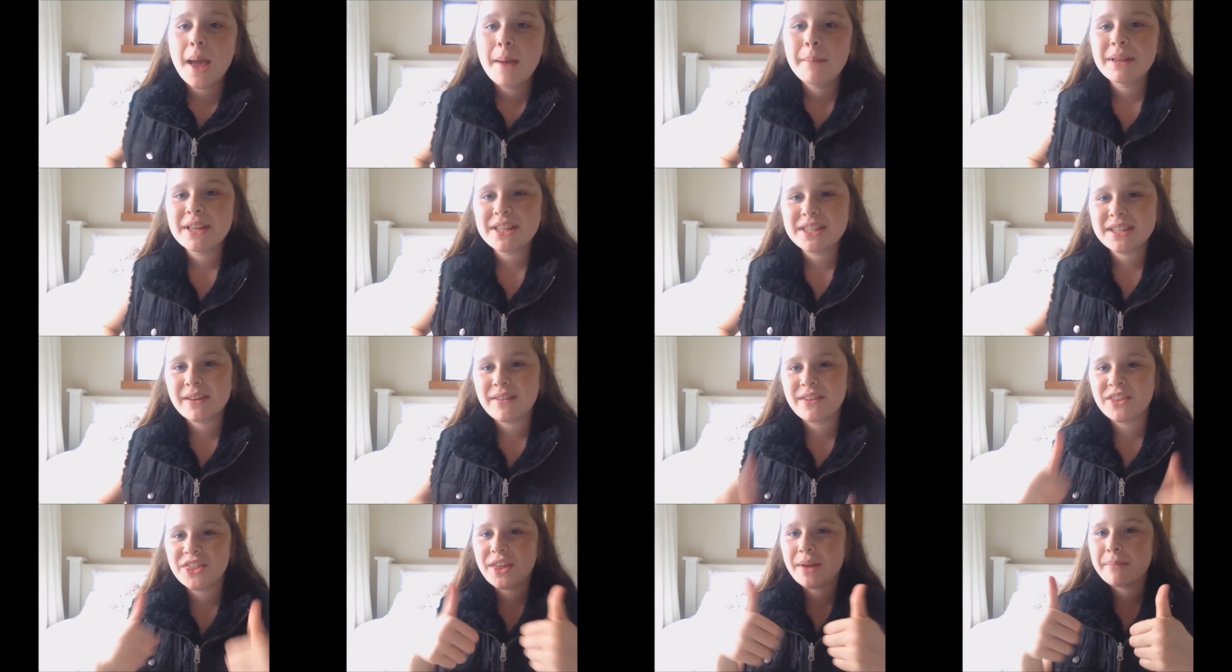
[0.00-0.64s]
Please
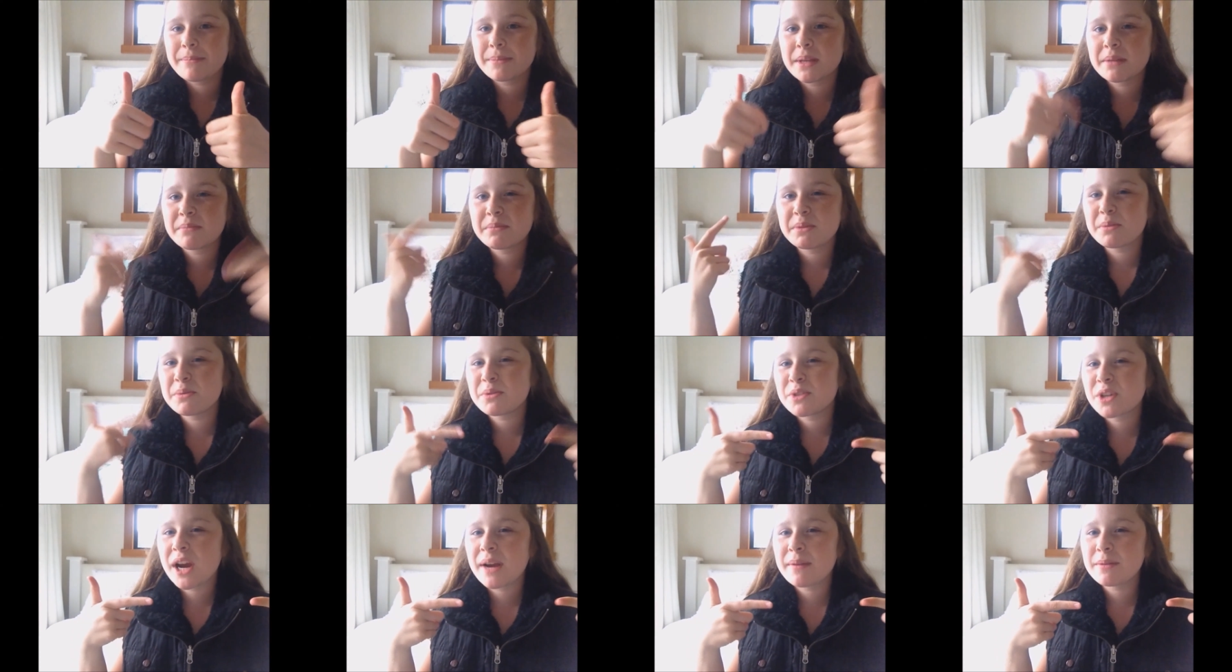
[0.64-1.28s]
give it a thumbs up,
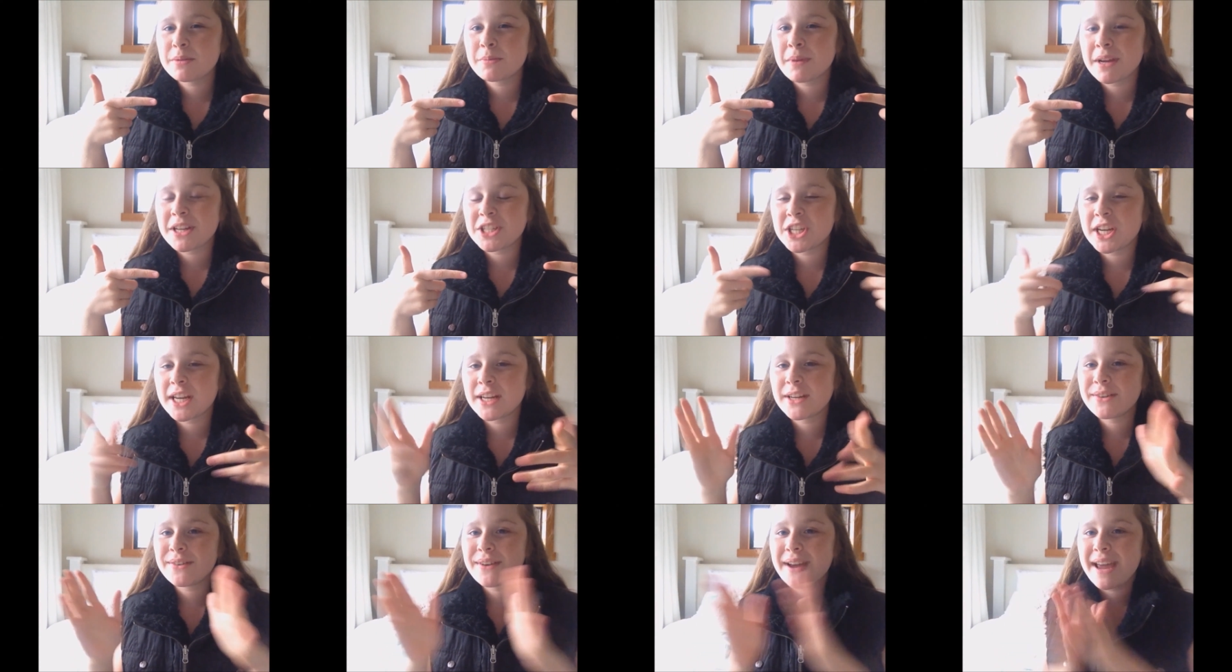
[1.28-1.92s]
subscribe to my
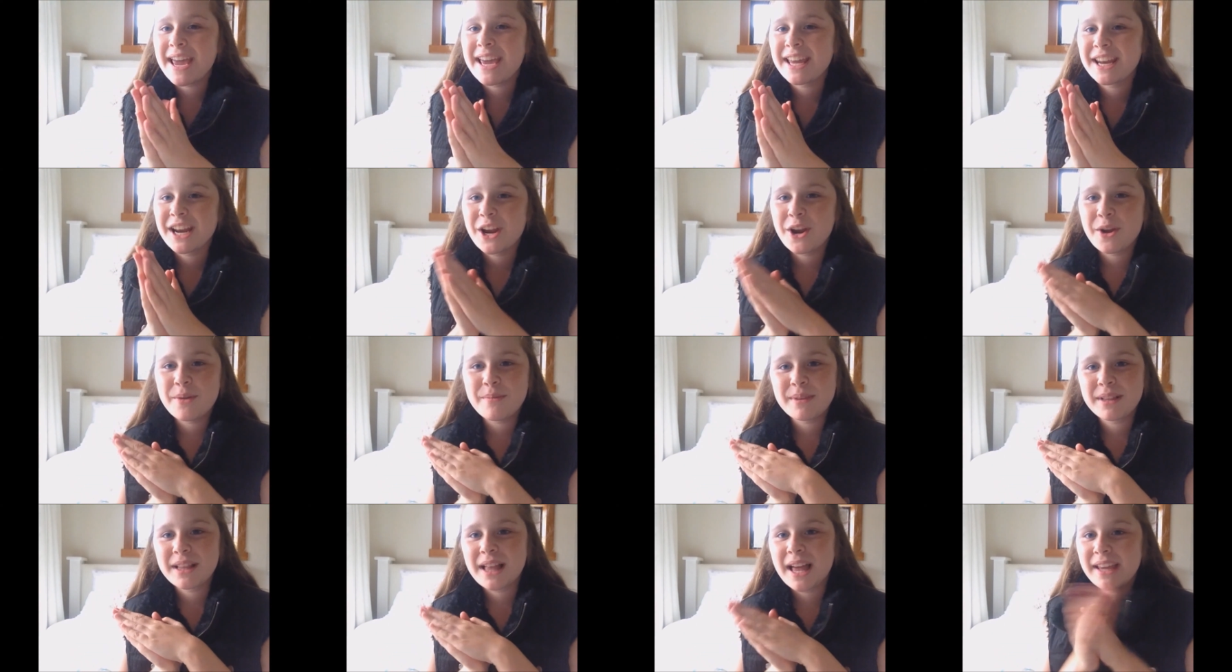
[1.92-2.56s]
channel, and I
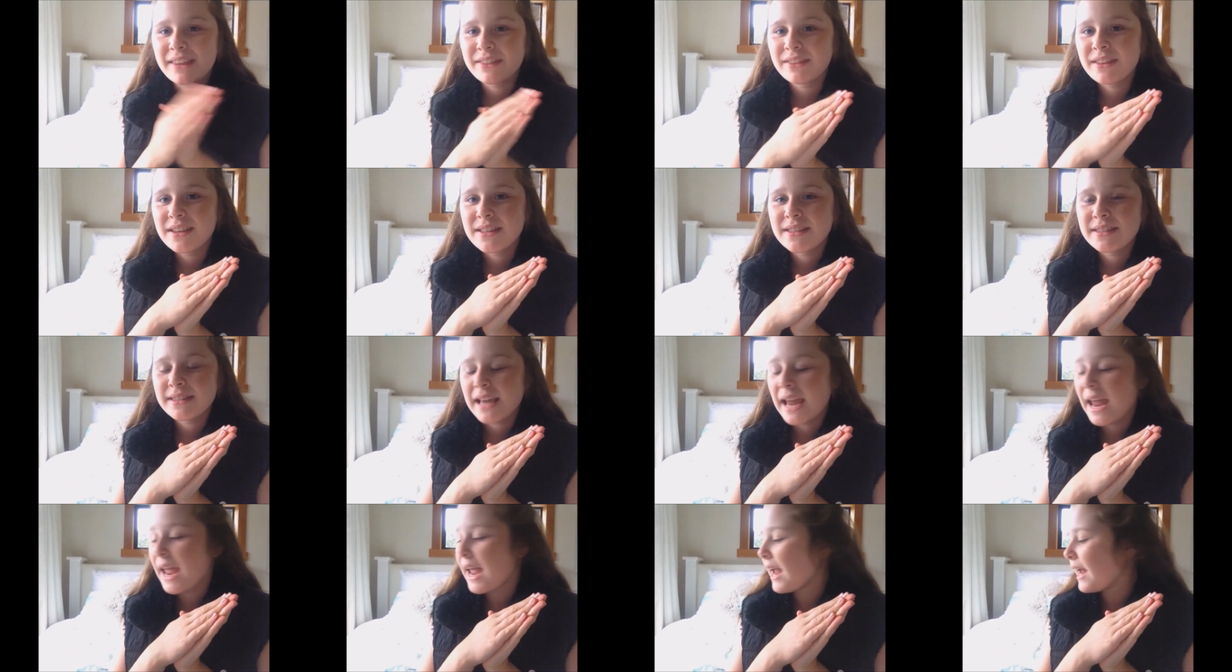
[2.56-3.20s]
hope you like
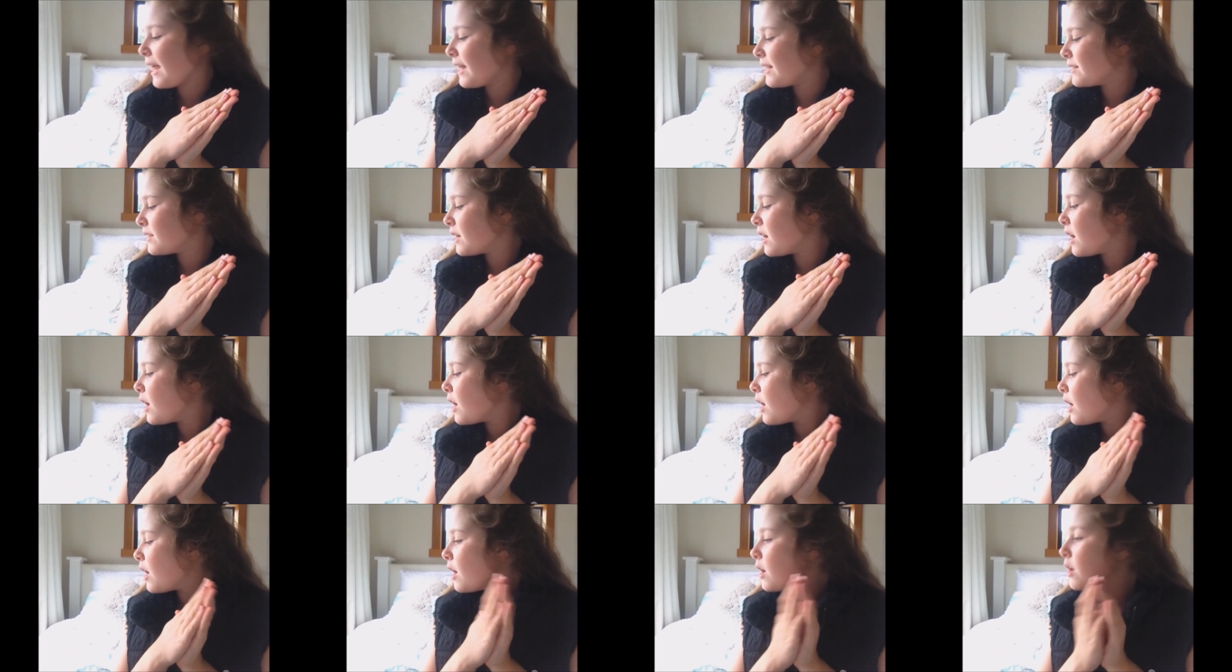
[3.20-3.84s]
this. And
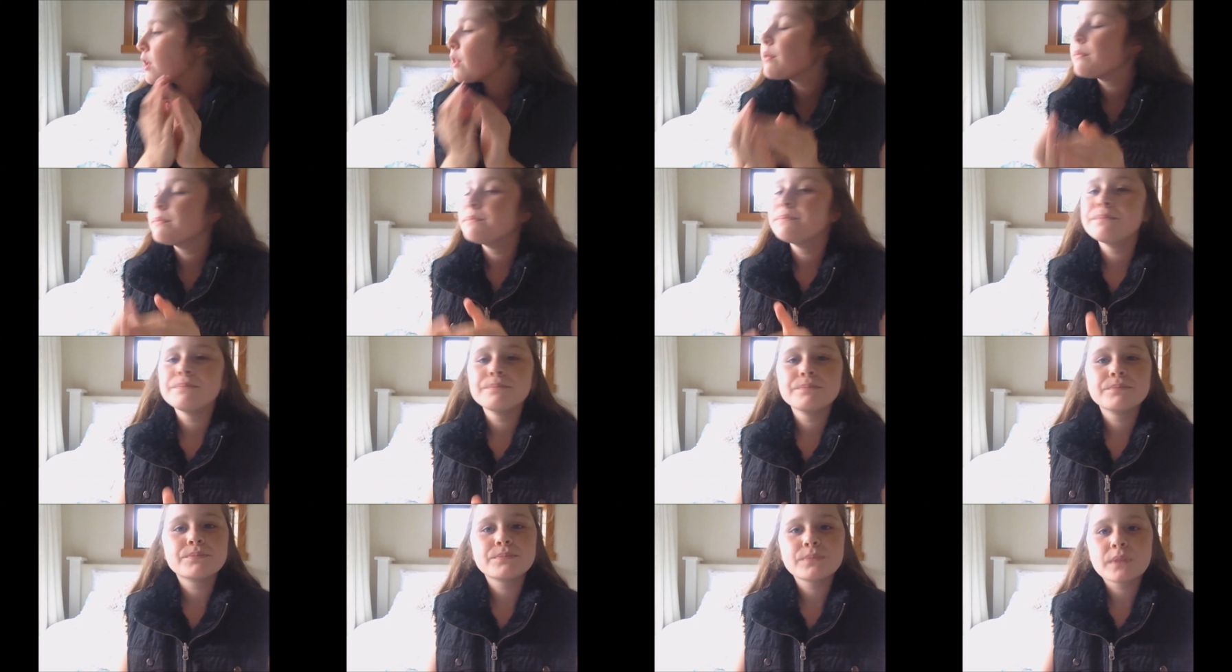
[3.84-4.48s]

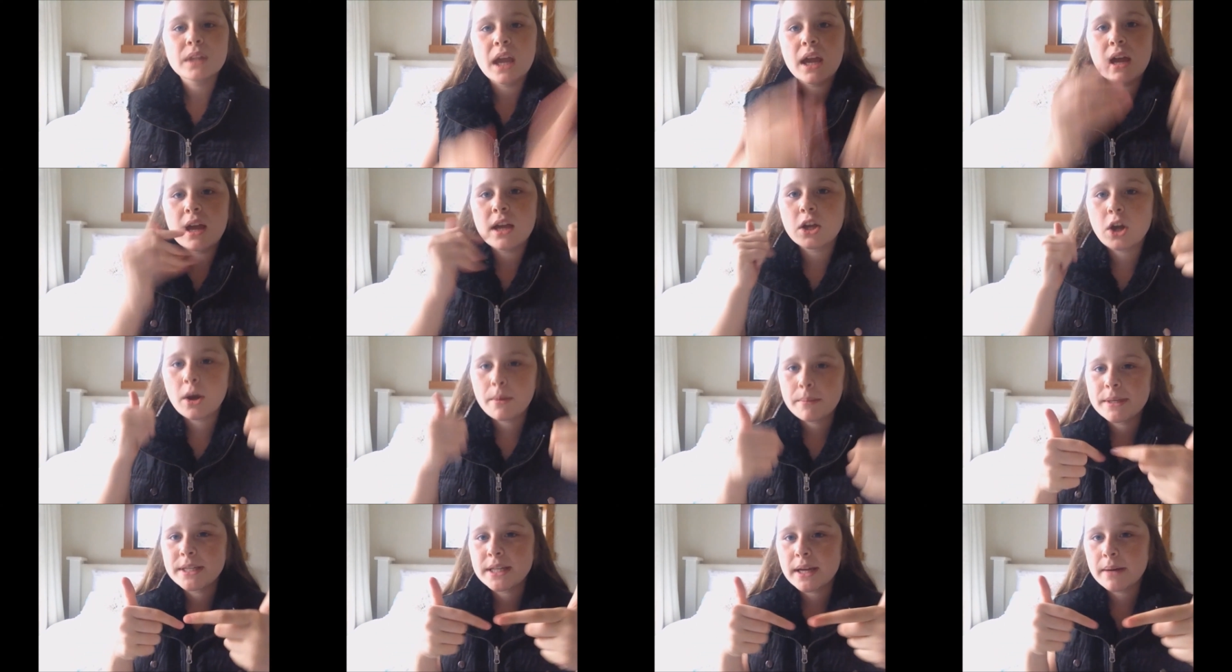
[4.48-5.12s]

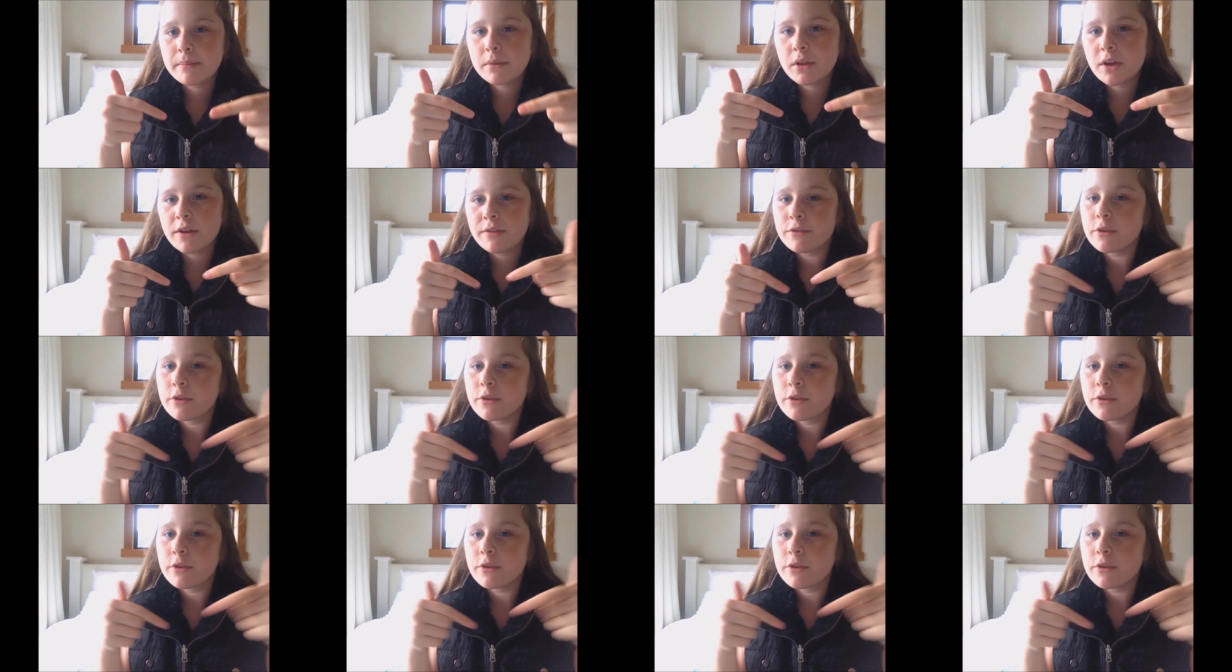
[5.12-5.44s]
comment down below